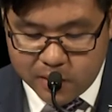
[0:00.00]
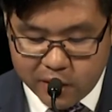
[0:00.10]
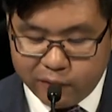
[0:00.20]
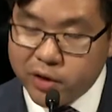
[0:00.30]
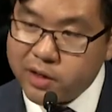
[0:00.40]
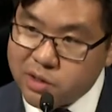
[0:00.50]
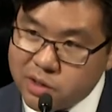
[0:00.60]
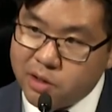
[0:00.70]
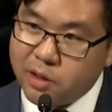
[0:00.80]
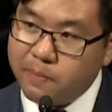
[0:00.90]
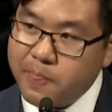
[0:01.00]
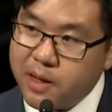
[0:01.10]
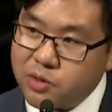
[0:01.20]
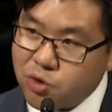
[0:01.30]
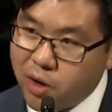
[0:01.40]
If we consider
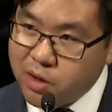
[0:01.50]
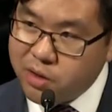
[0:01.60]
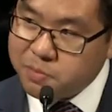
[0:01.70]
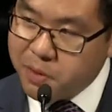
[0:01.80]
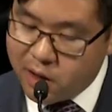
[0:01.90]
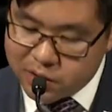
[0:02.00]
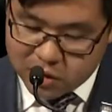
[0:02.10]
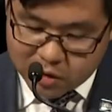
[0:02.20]
Australia's past